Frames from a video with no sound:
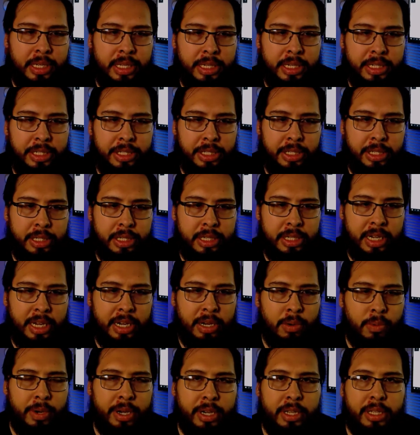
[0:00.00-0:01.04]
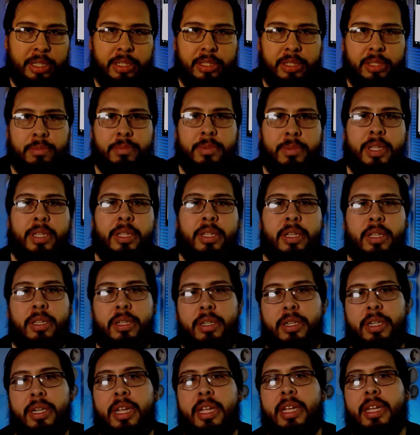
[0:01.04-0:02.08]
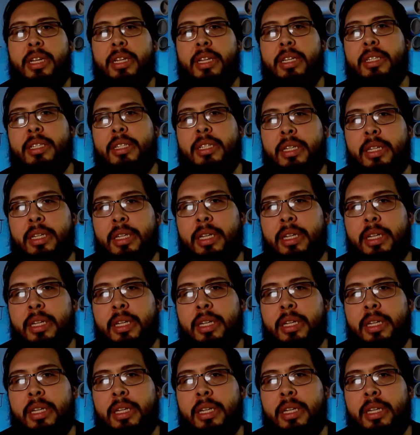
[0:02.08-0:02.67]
that she kind of read this to me the other day, and it's